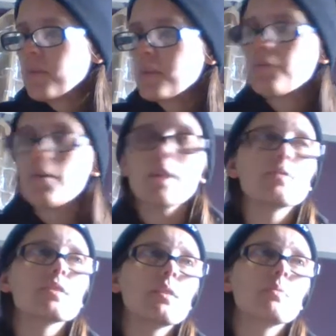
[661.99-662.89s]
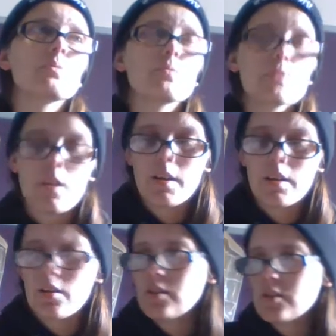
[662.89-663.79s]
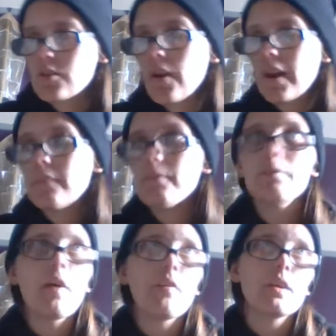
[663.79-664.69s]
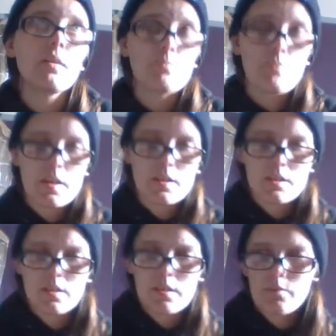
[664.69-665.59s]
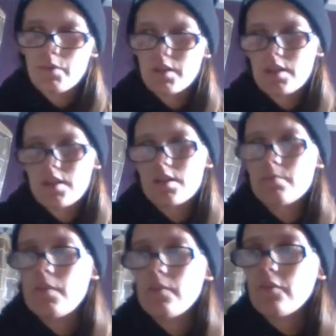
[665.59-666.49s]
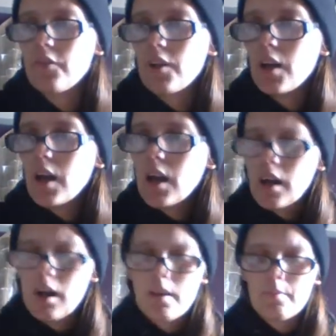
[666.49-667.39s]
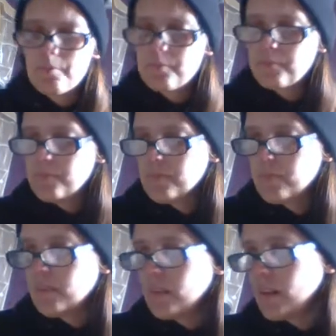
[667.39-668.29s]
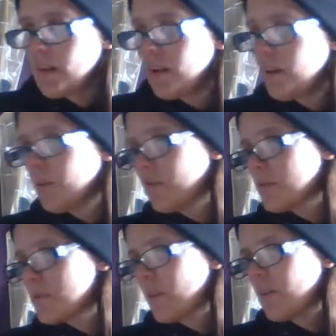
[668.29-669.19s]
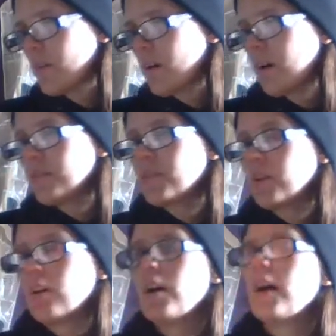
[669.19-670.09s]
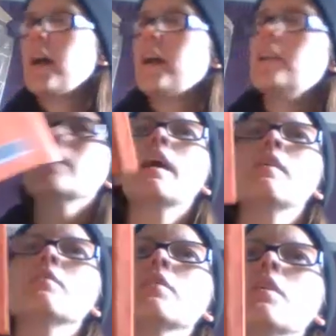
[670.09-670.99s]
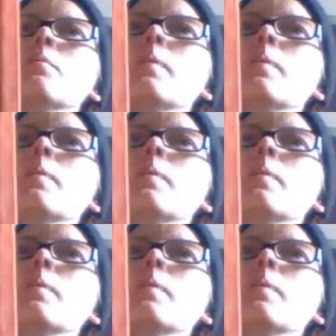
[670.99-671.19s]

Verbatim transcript: were the five samples I got. So I am very impressed with this month. Um, also, I've got a little envelope